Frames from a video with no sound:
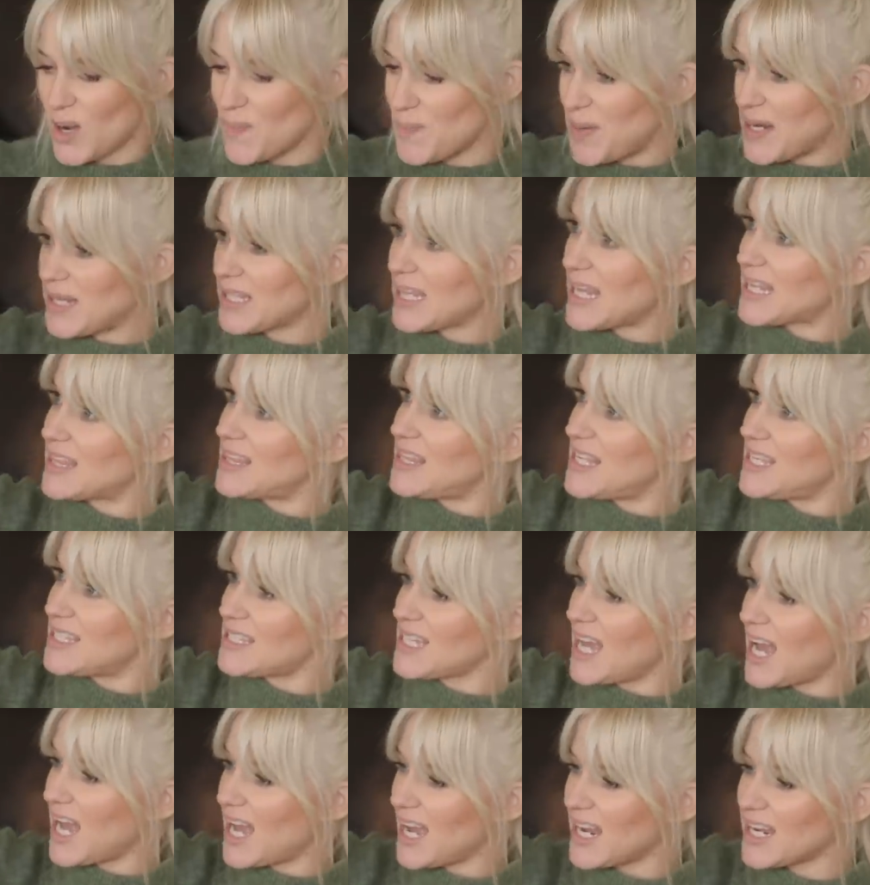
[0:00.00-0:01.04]
jumping like
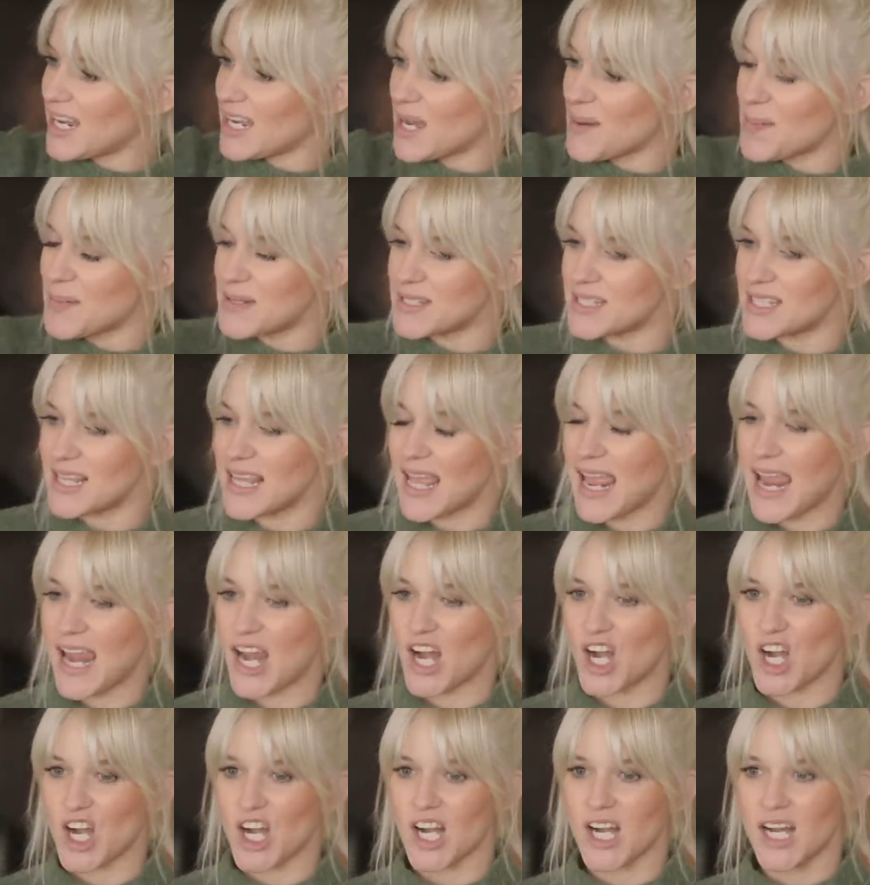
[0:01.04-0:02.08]
this high up into the
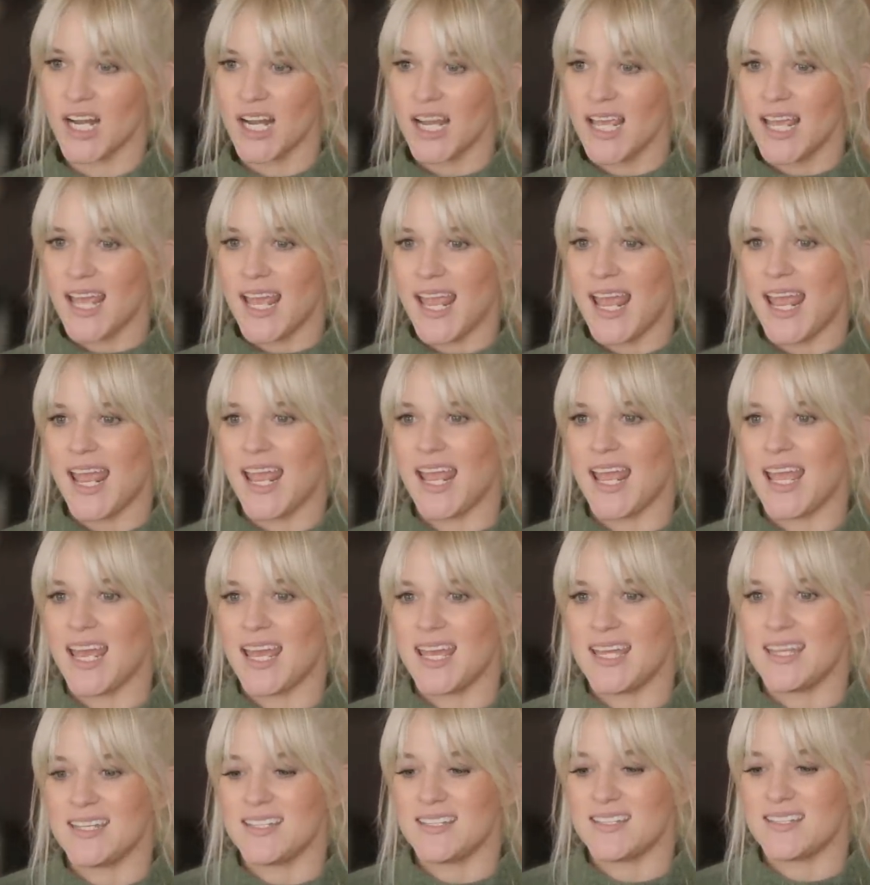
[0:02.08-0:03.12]
air. Yeah.
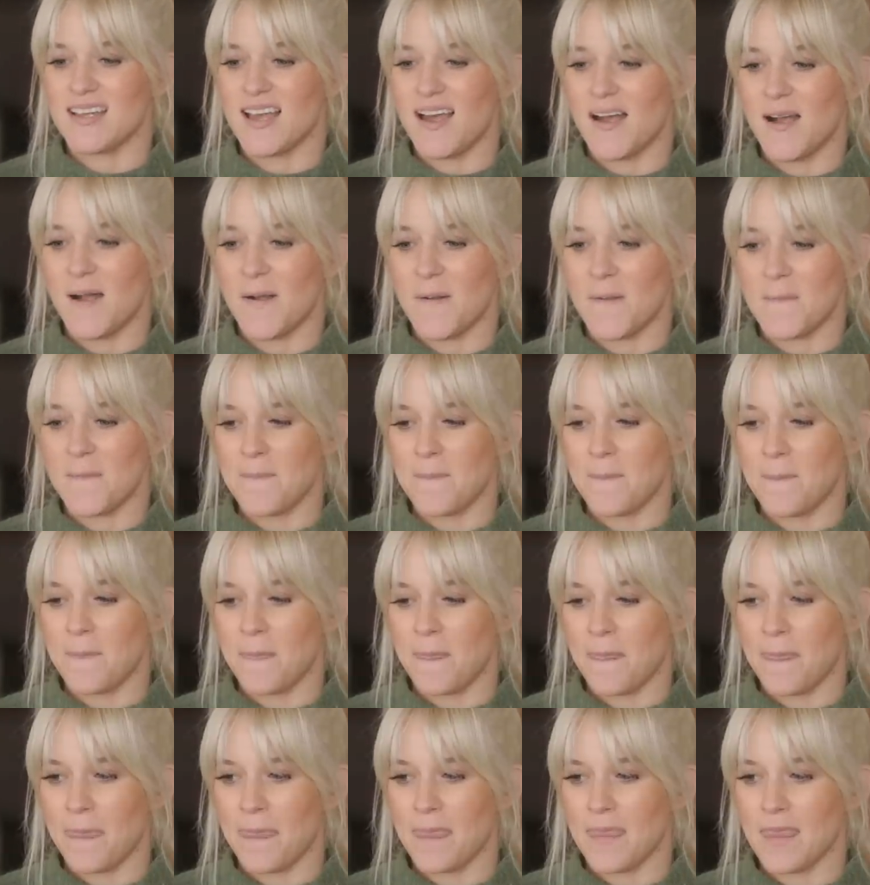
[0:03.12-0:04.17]
And um,
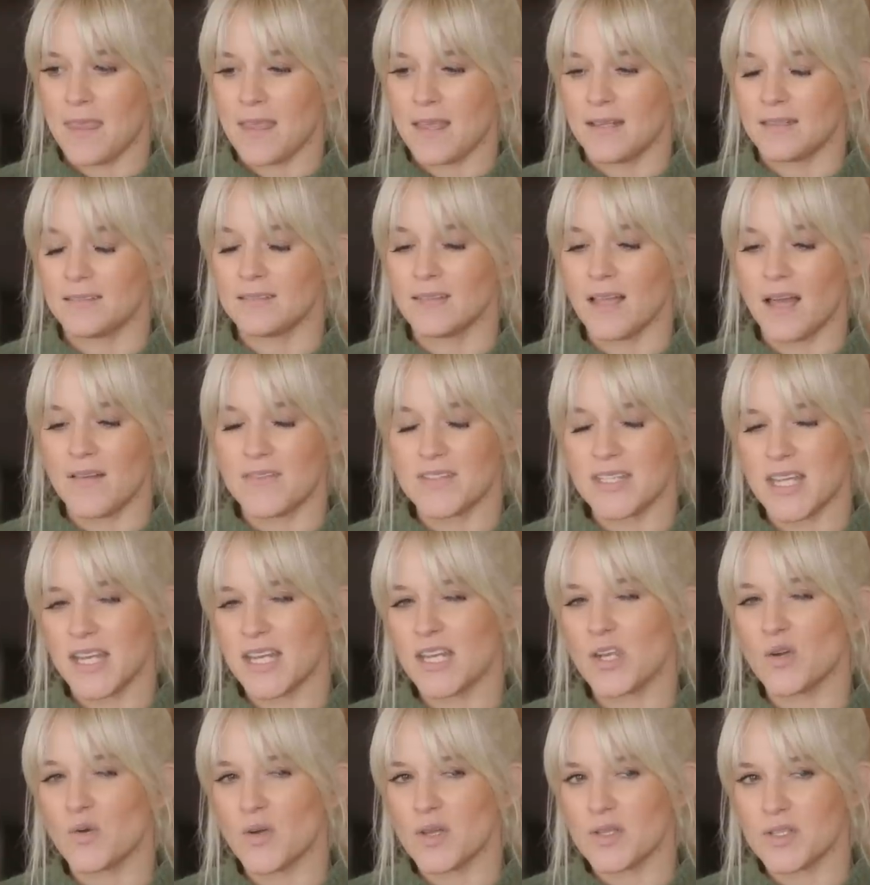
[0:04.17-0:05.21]
loves it and
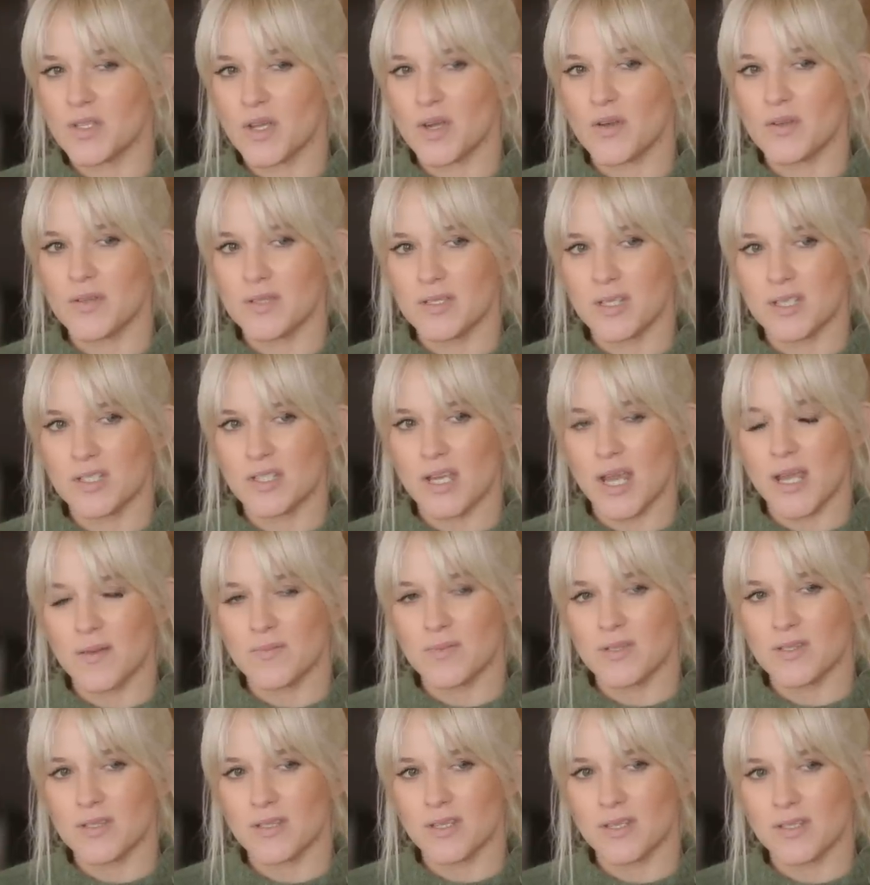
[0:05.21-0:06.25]
he always goes to
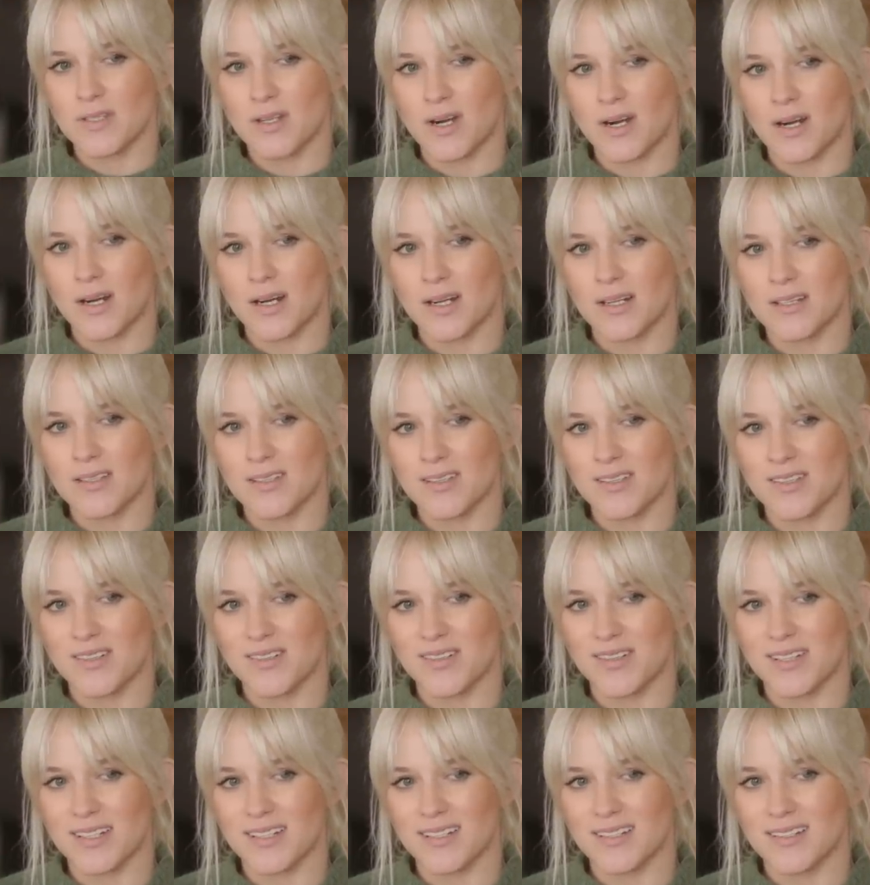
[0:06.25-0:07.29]
James's guitar
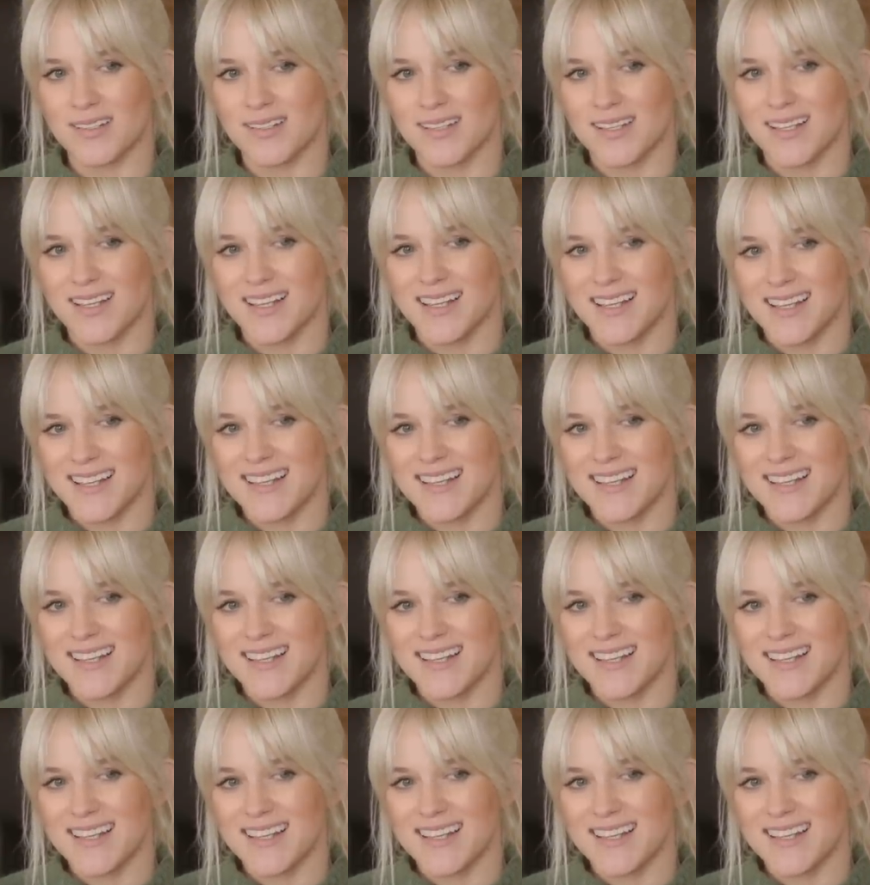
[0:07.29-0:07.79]
too and oh, wow.